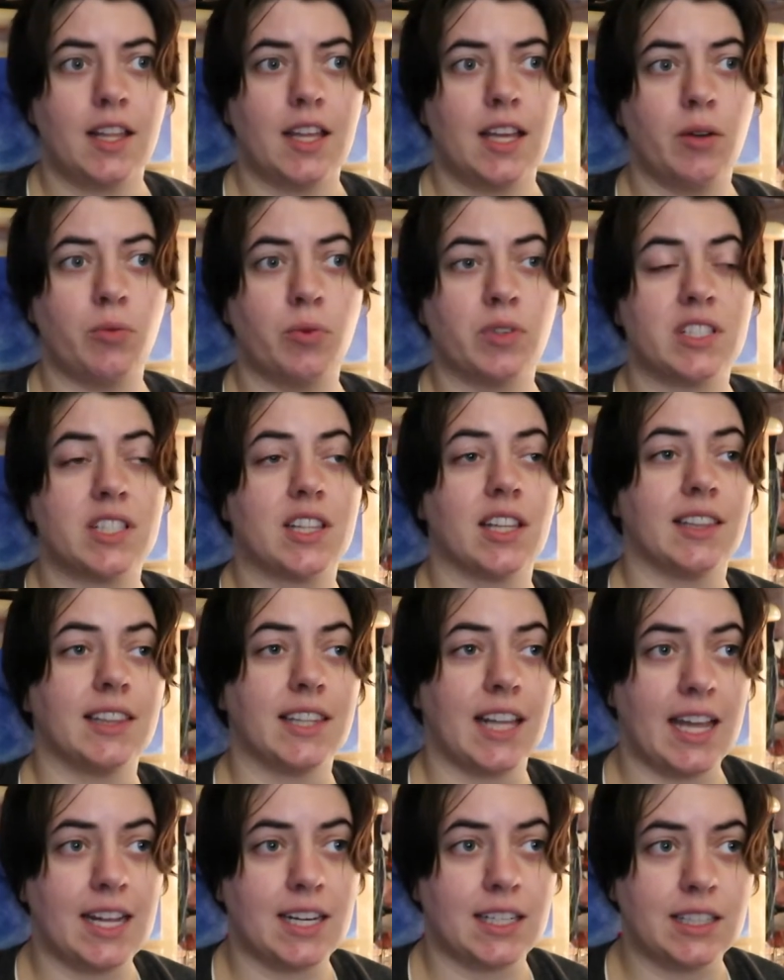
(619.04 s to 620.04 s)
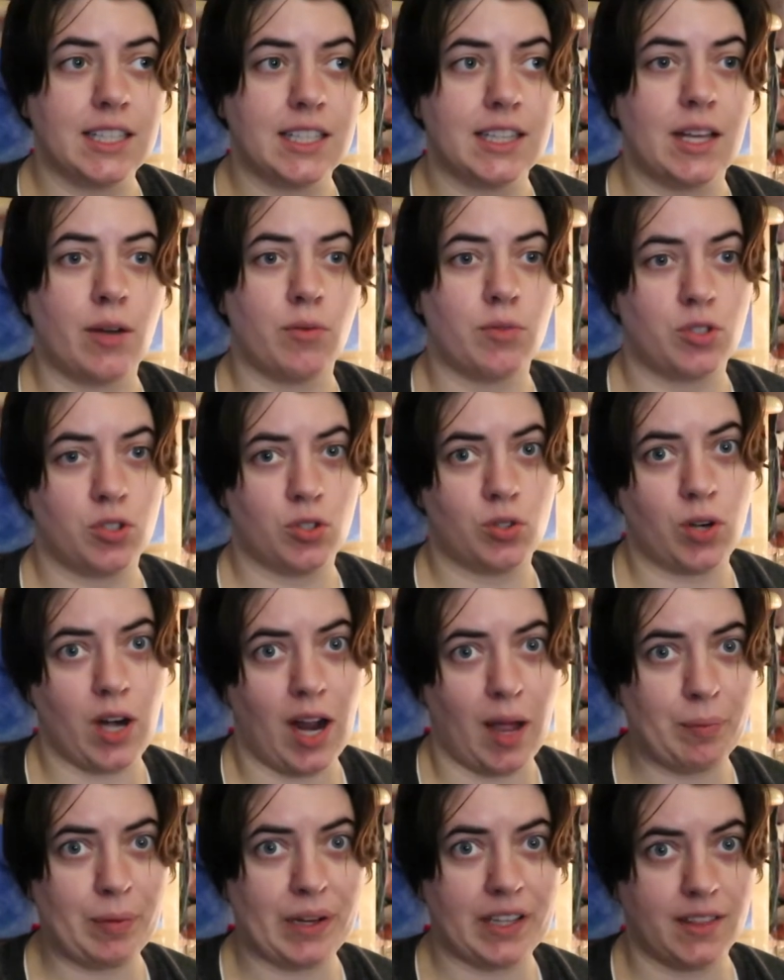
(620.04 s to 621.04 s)
it was the lanolin that was
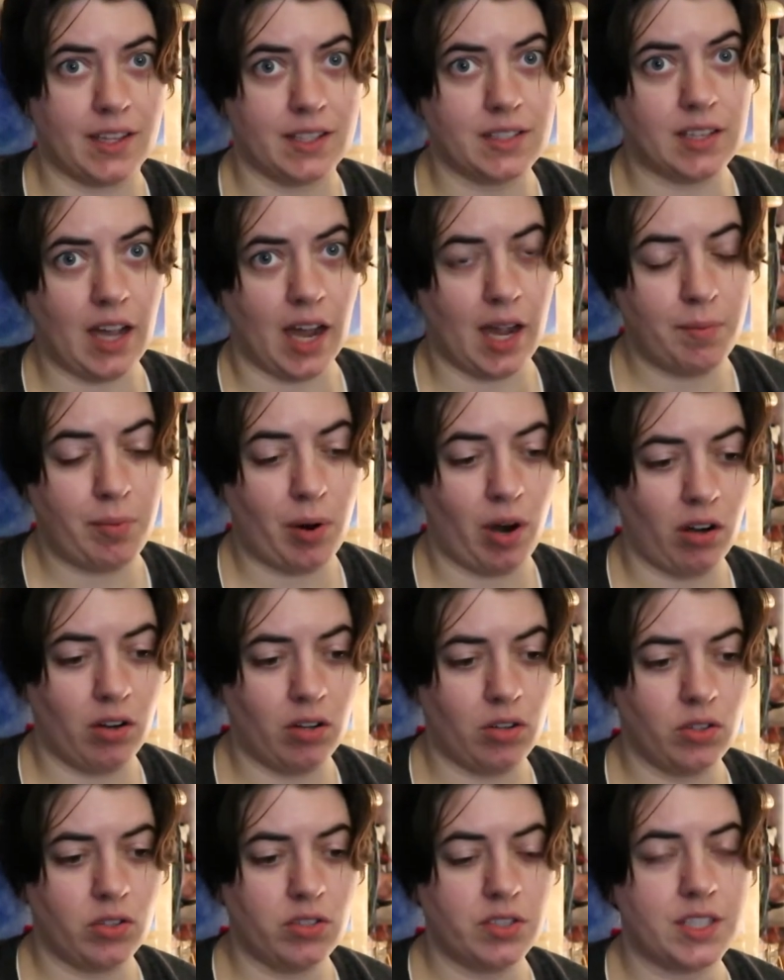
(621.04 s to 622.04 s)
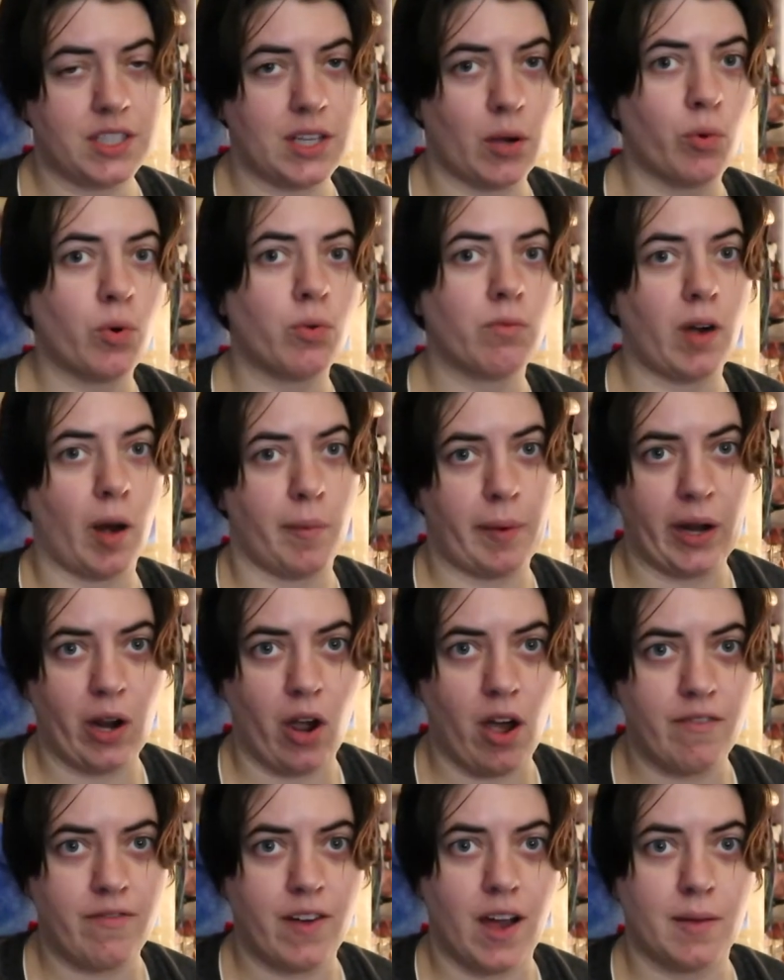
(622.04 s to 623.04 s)
trapping the dye particles that were rubbing
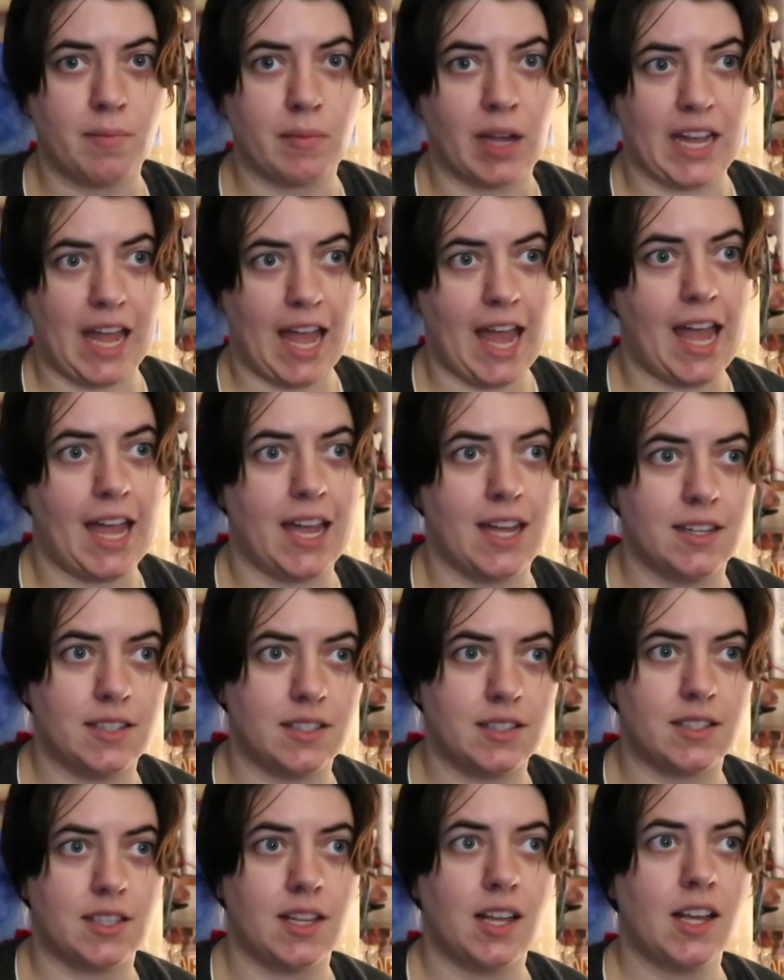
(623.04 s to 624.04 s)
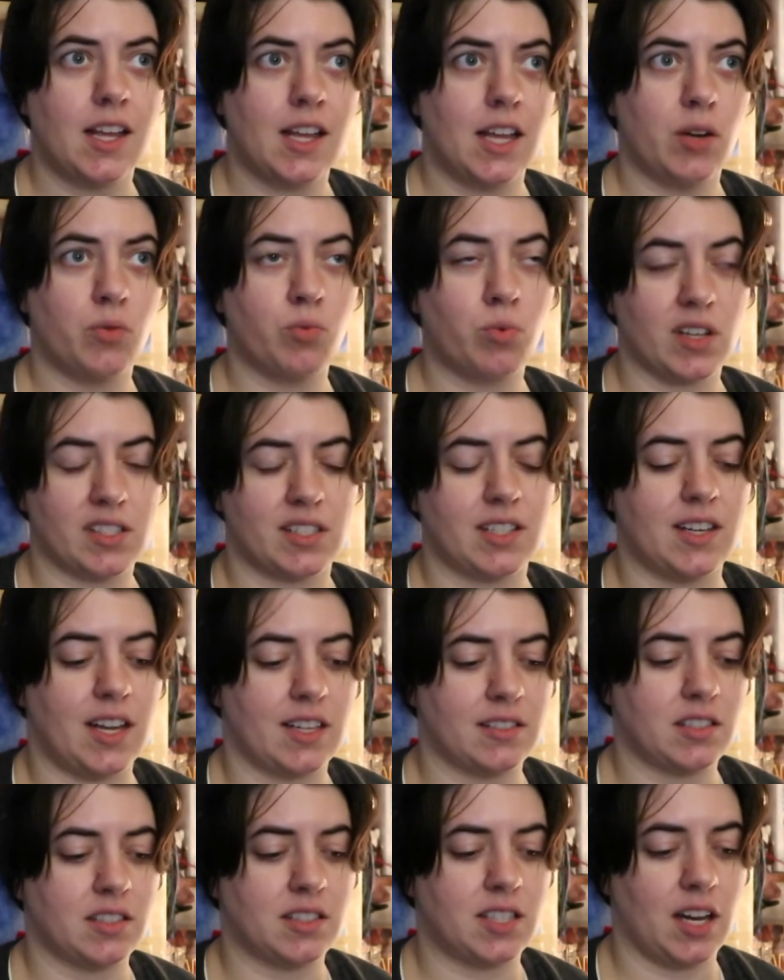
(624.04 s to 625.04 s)
off on my hands. It wasn't
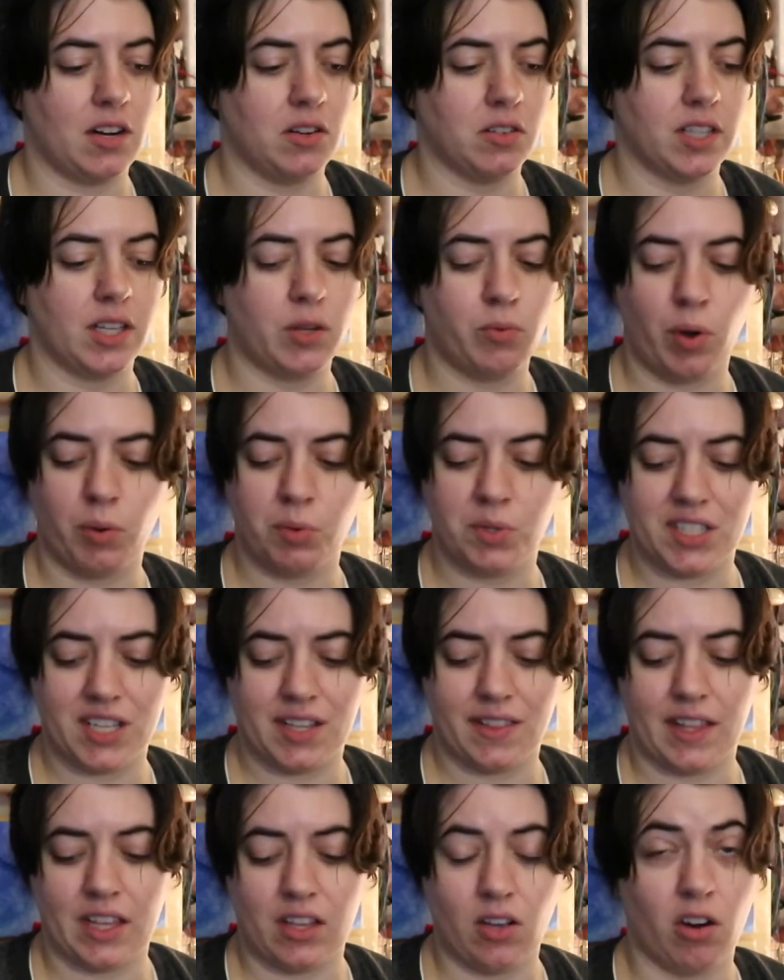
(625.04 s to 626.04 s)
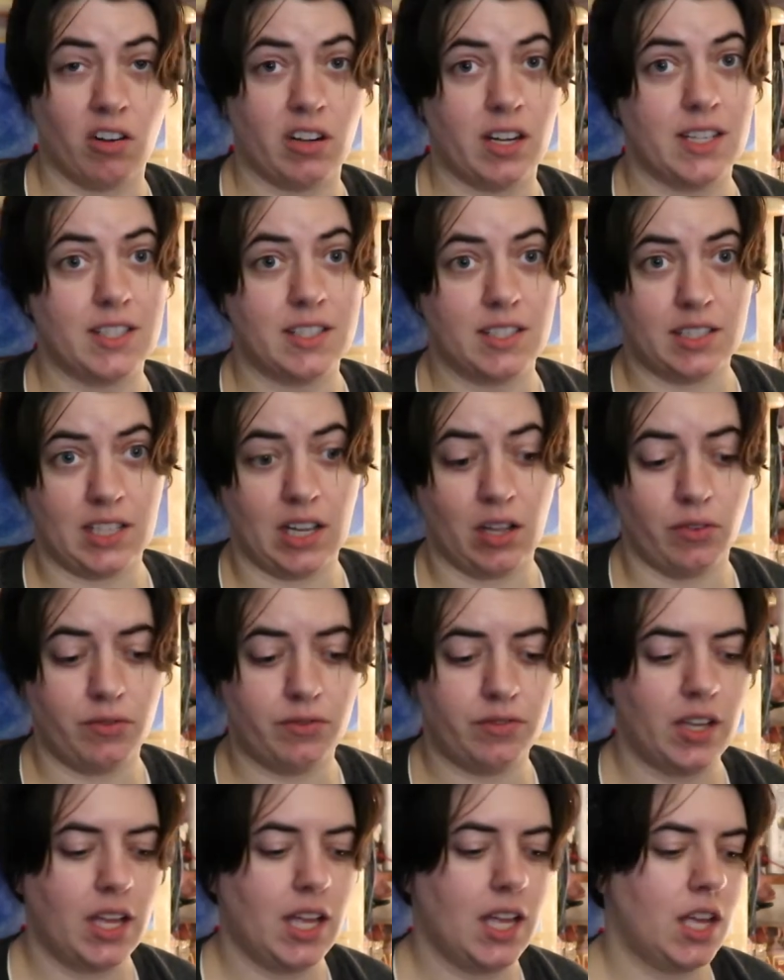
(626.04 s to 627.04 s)
necessarily what was in the yarn itself.
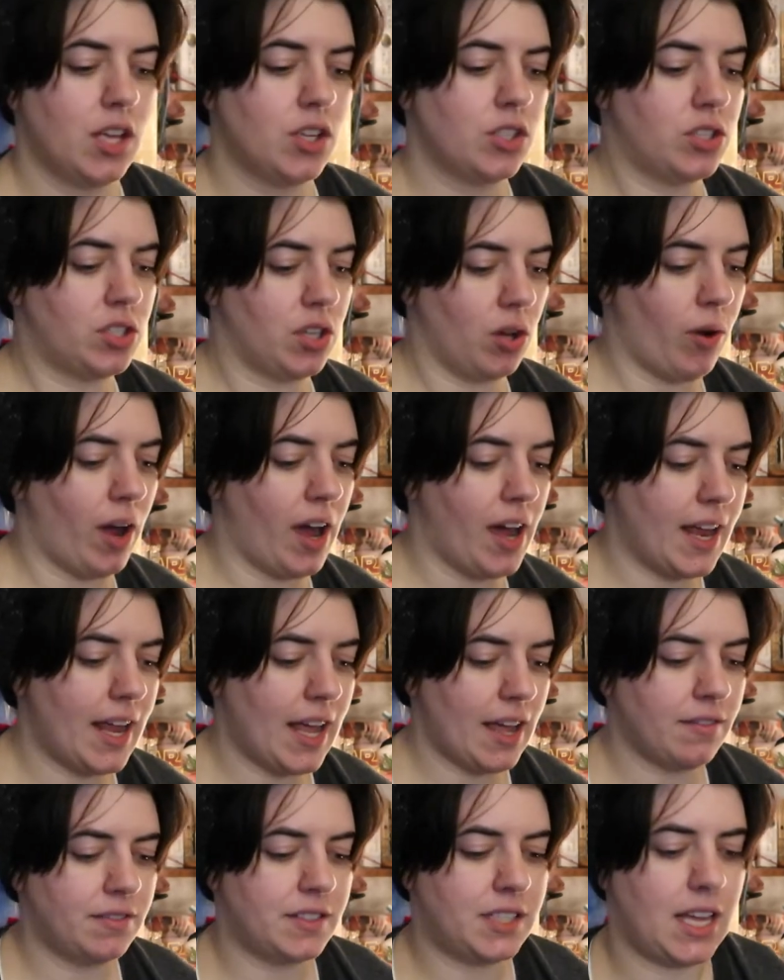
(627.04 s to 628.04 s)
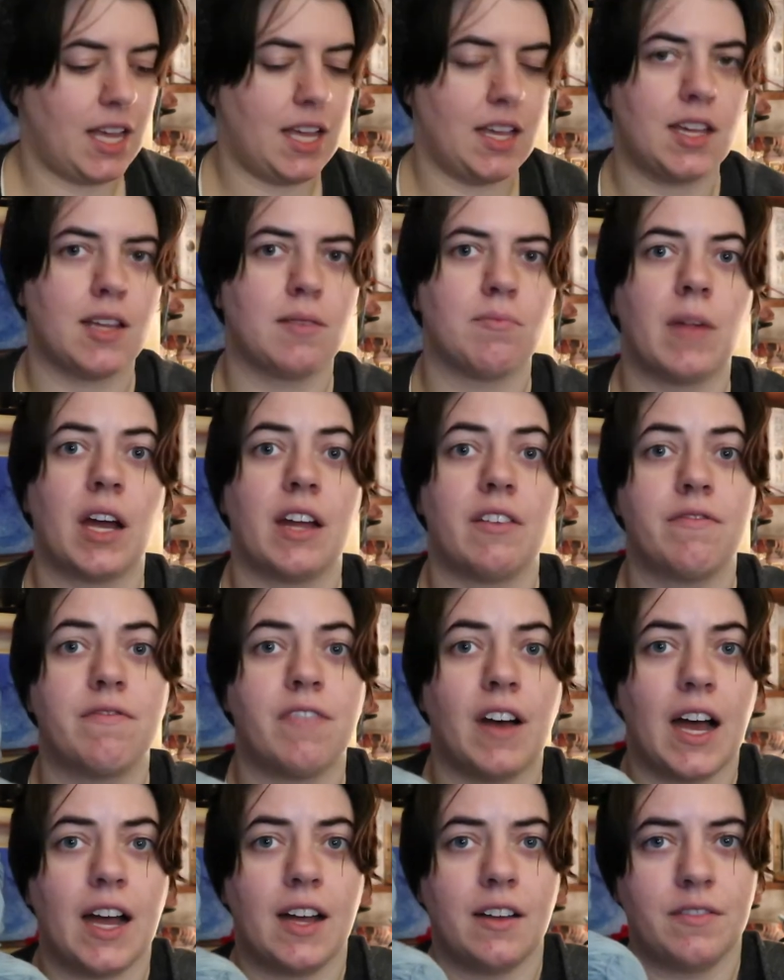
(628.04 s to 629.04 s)
So I have taken my
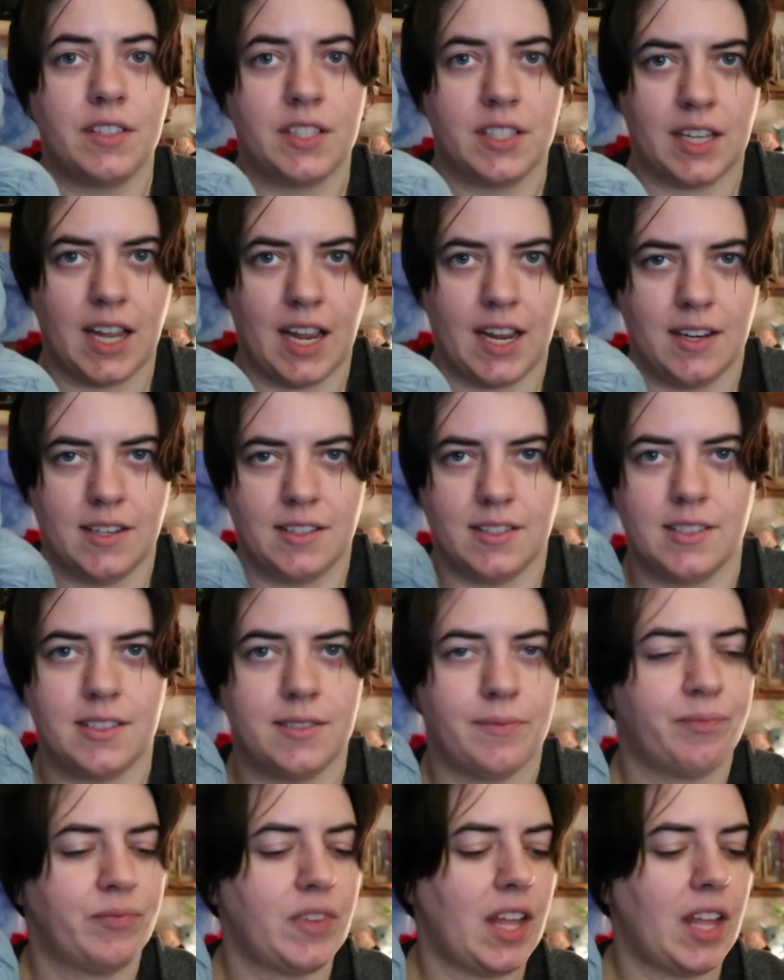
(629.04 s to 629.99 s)
five skeins,